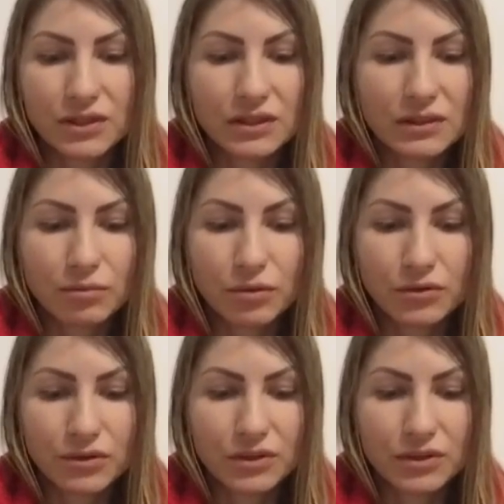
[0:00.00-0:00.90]
And the
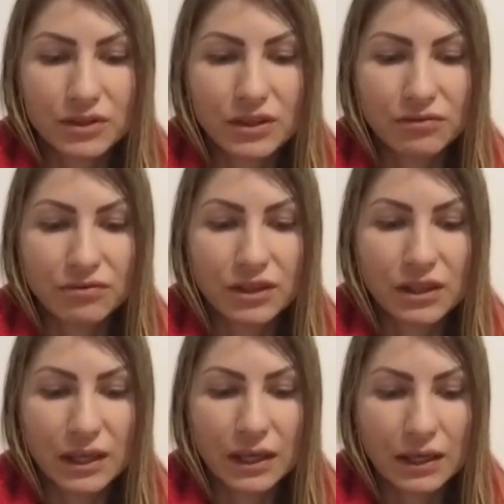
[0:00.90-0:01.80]
process is
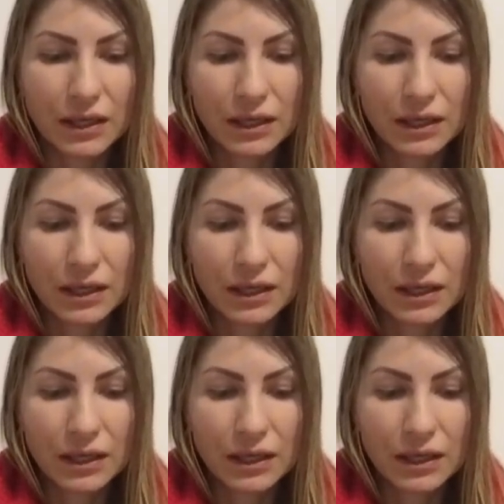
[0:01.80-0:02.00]
definitely